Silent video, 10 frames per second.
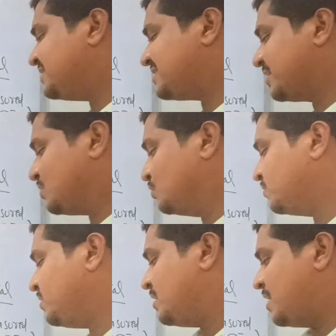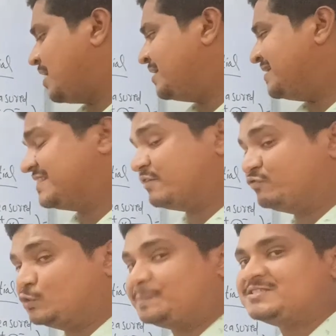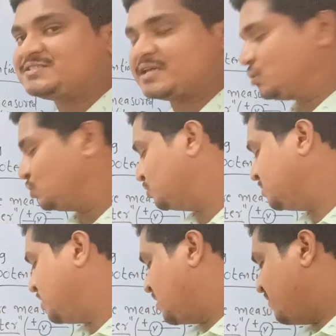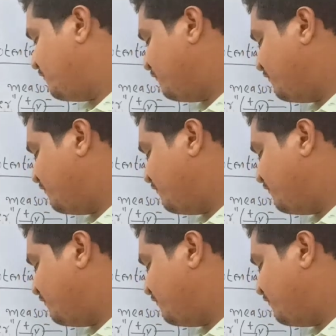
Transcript: a circuit. And in the open circuit